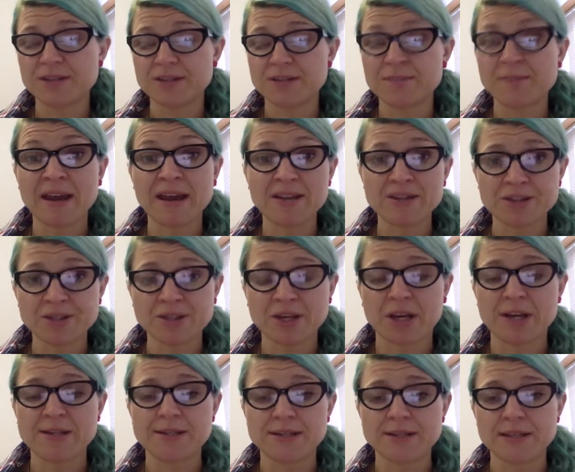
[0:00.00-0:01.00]
major
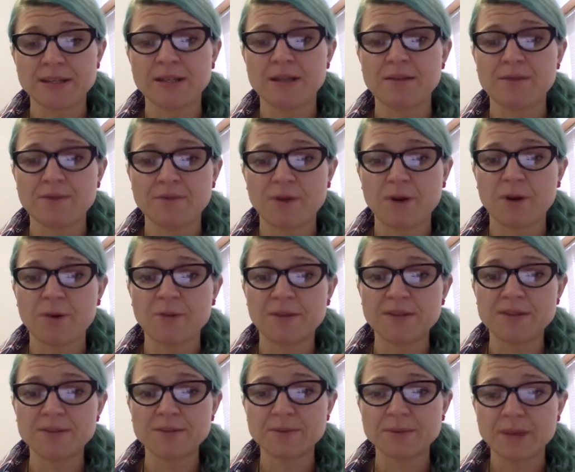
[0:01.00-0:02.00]
changes in the
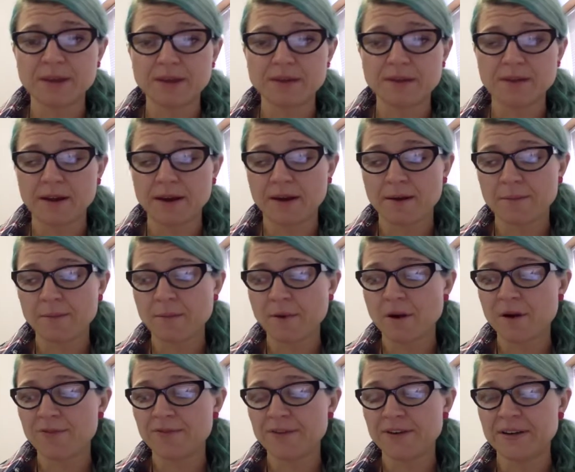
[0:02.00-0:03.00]
environment, can
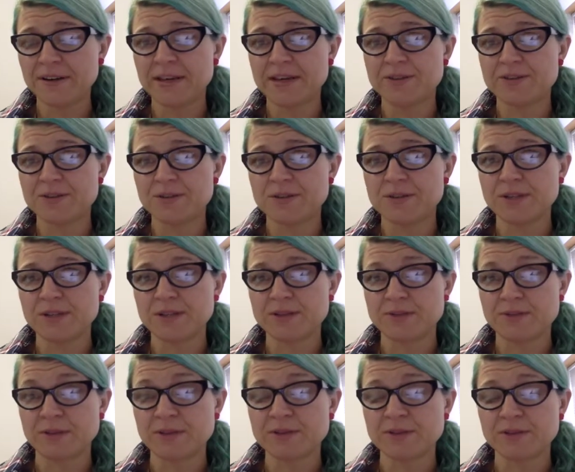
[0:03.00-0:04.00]
often lead to
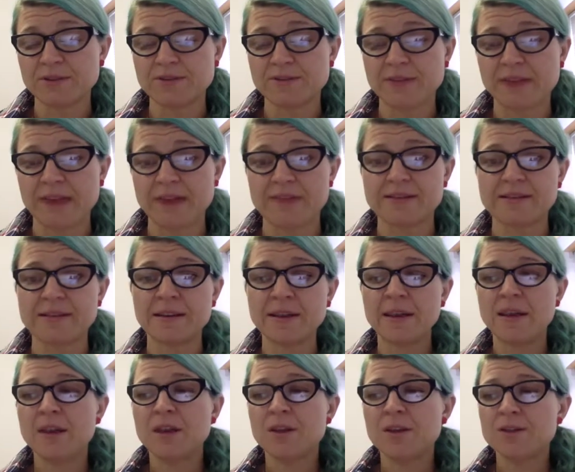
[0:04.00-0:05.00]
detrimental effects.
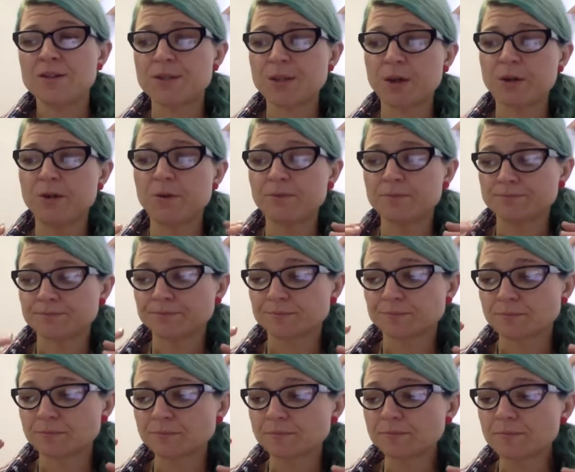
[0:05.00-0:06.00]
So
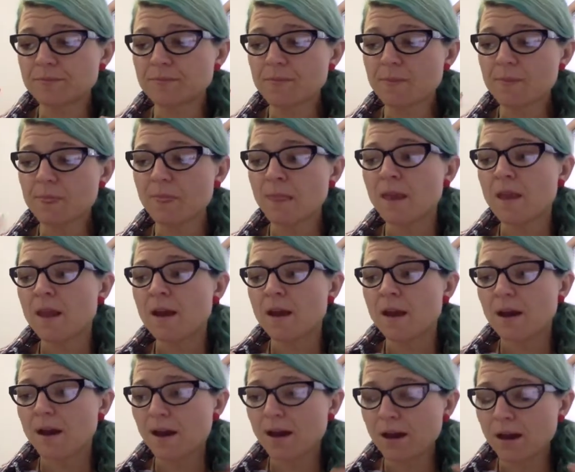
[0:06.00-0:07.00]

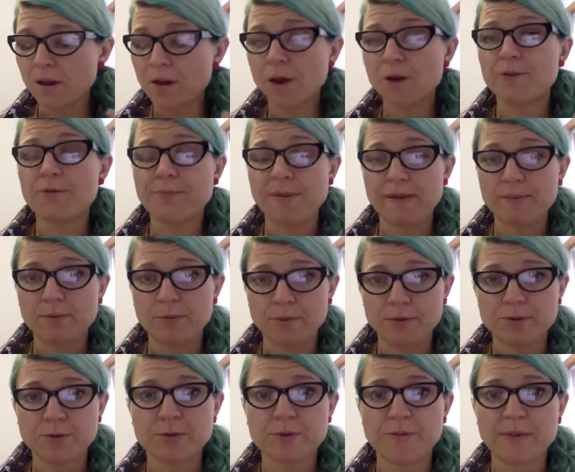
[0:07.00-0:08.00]
a lot of people will
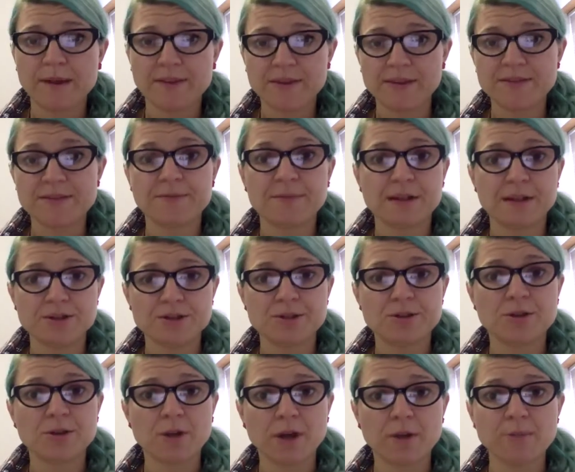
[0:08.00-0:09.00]
talk about this in relation
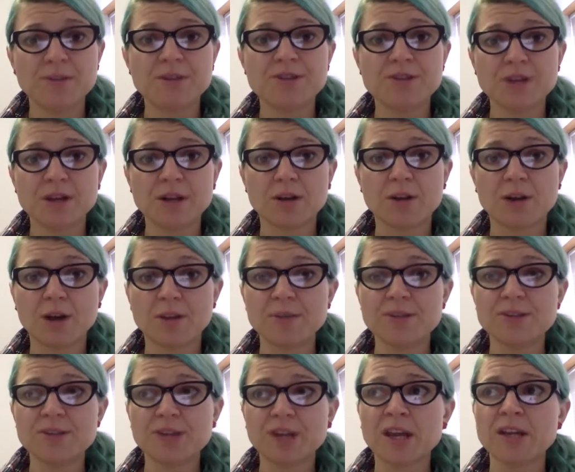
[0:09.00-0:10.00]
to climate
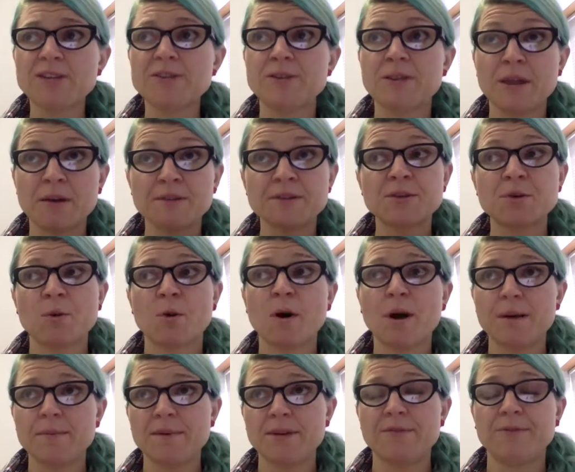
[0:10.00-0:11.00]
change, and there is
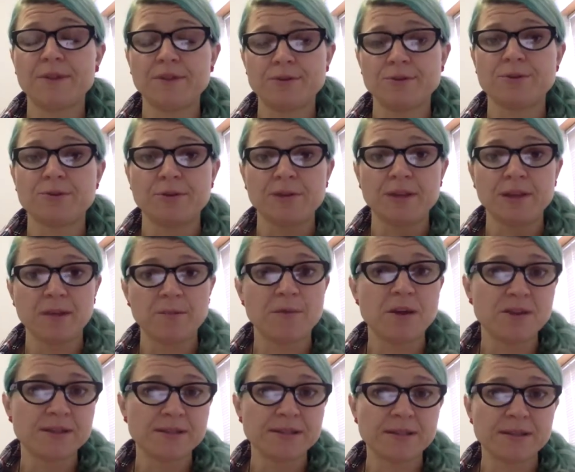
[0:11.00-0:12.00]
quite a bit of literature in the
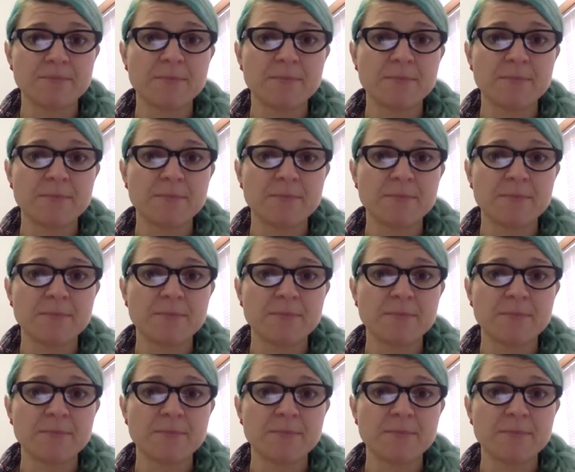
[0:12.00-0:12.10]
emergency